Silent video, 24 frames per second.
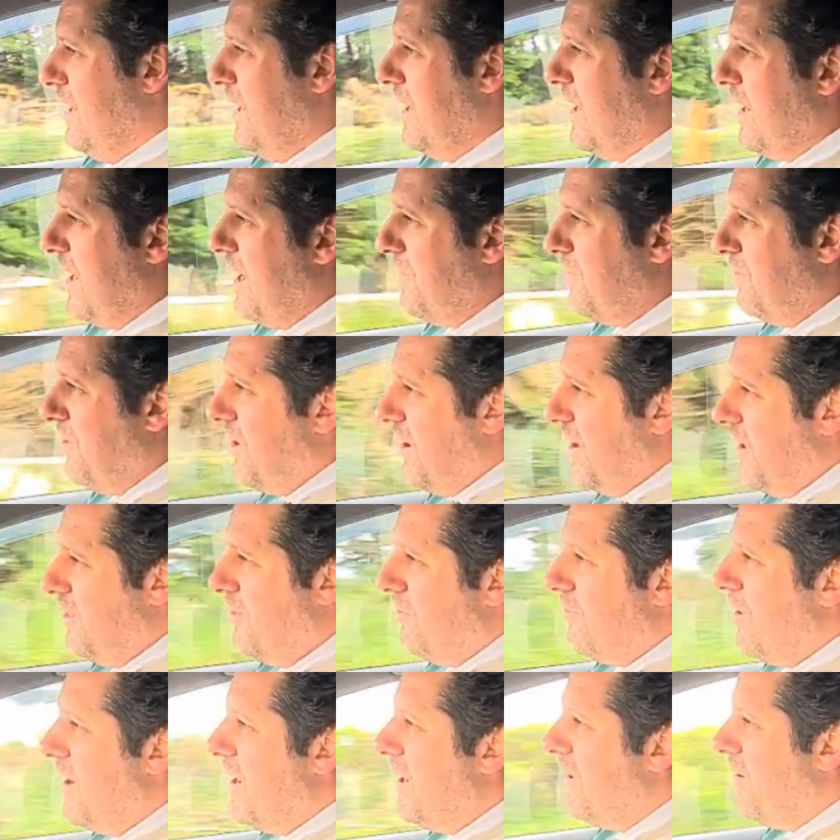I have to say, in the
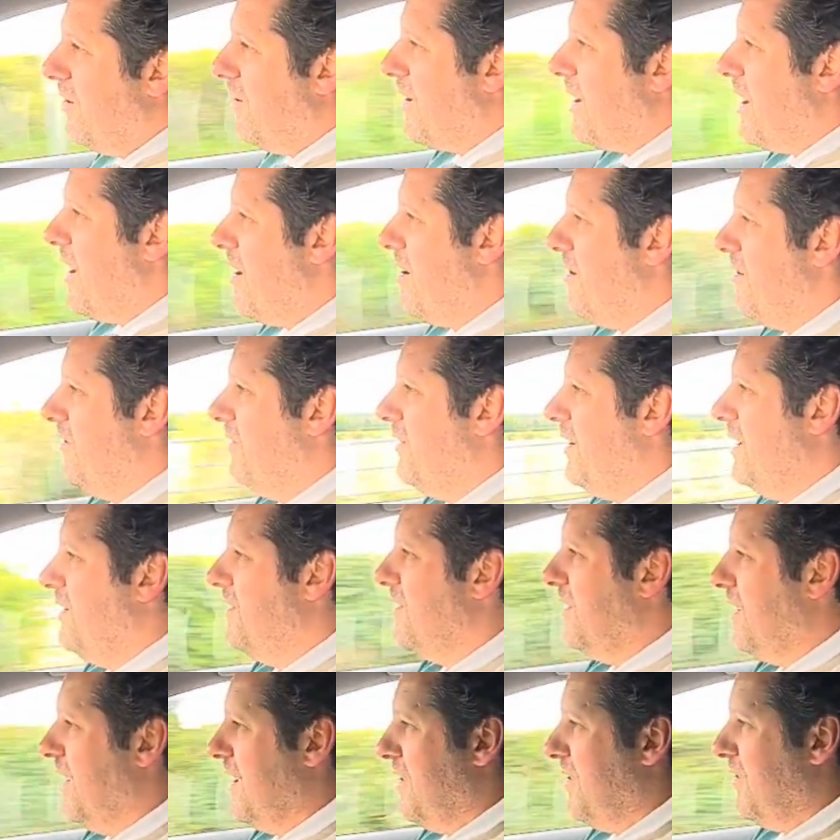regular cars,
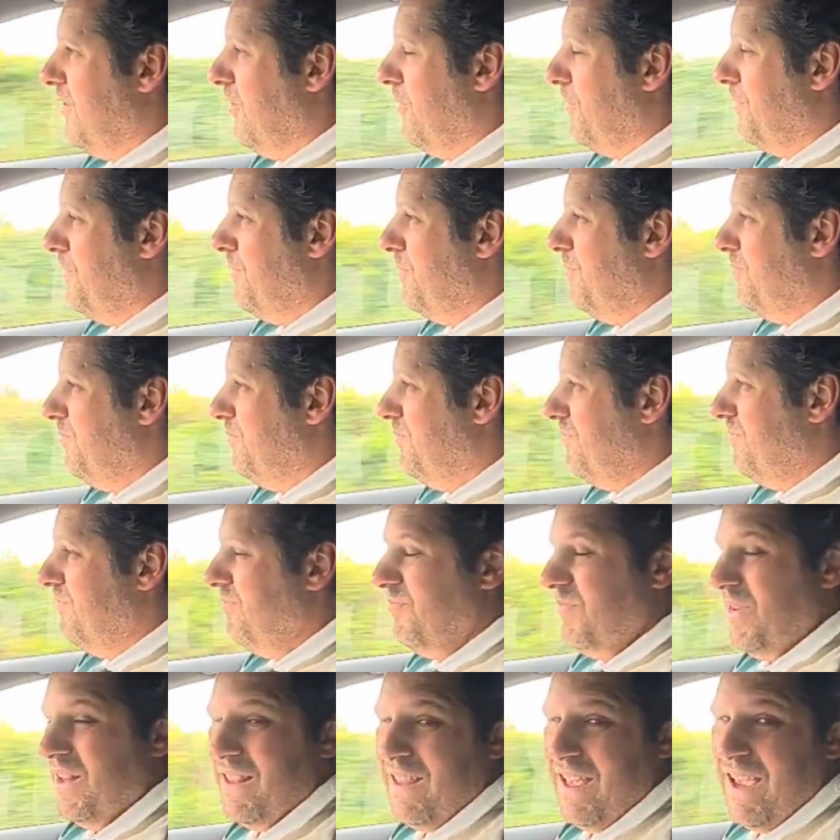day-to-day stuff,
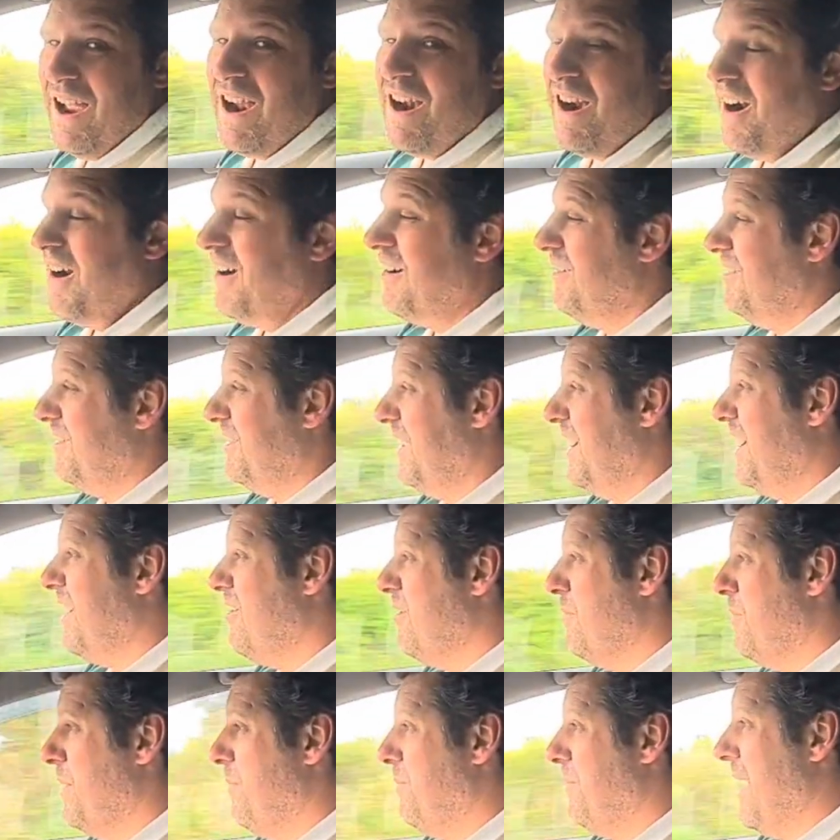well, they are
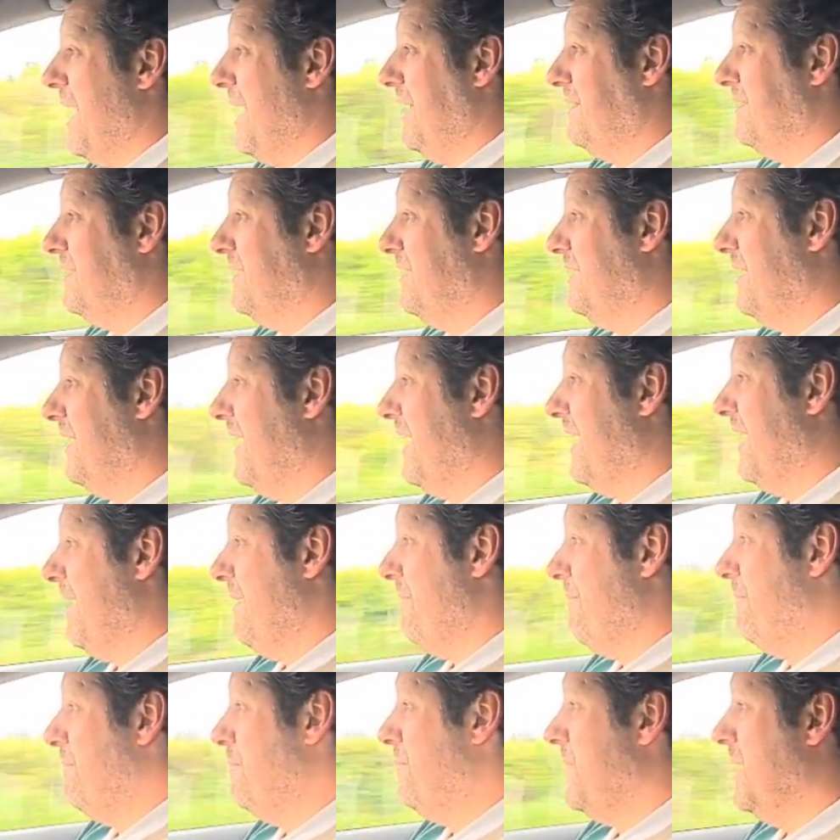a bit bland.
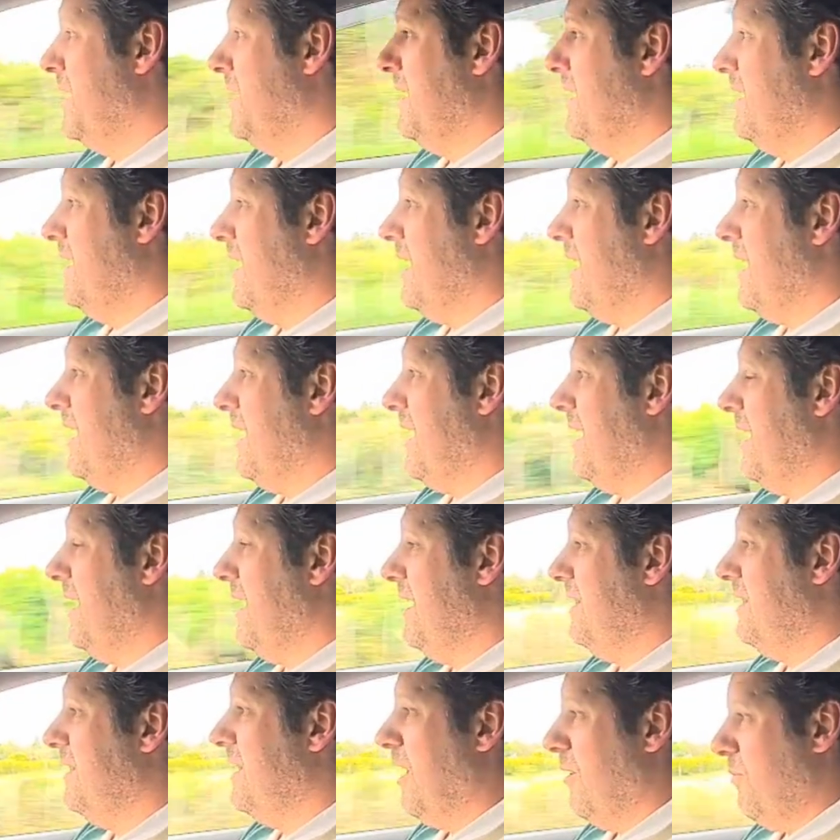
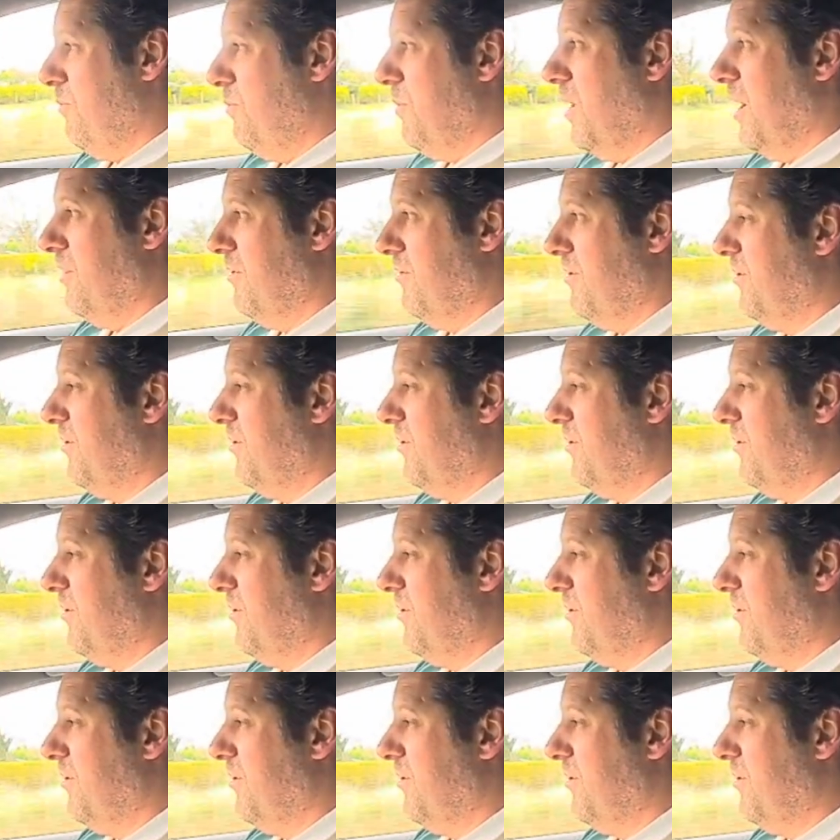Now, modern